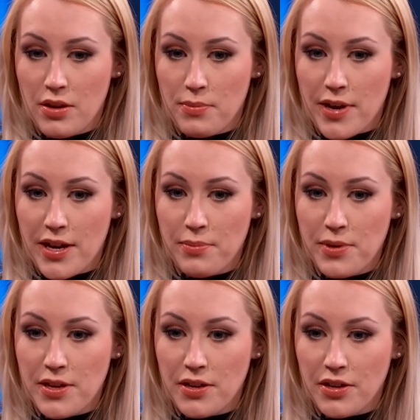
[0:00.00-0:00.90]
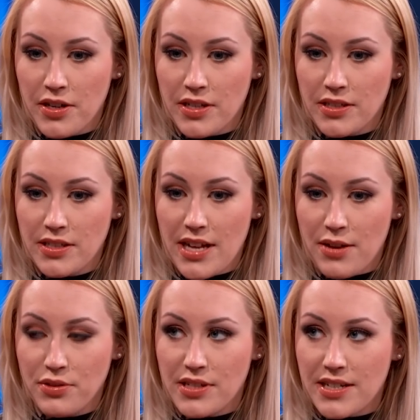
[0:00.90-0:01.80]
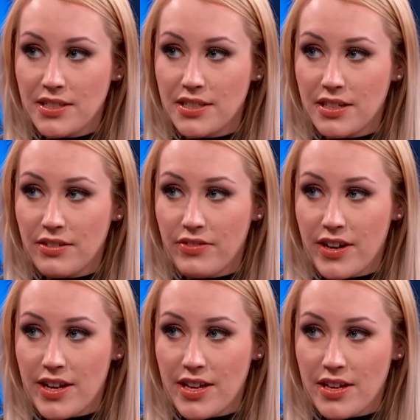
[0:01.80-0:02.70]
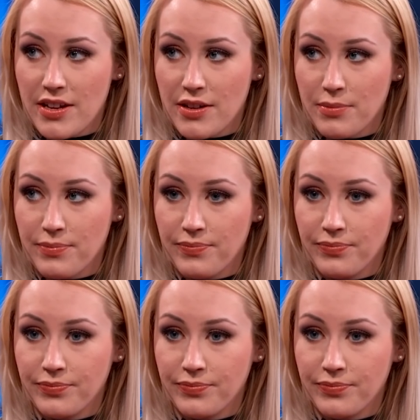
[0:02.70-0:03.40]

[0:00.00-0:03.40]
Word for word: My appearance, how sensitive I am. Yeah.